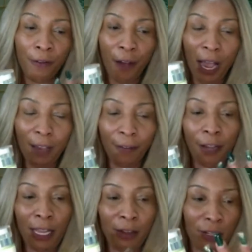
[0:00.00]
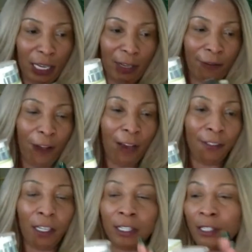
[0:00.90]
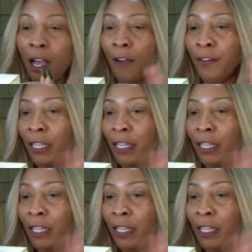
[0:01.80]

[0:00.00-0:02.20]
Five, and you take $5 off,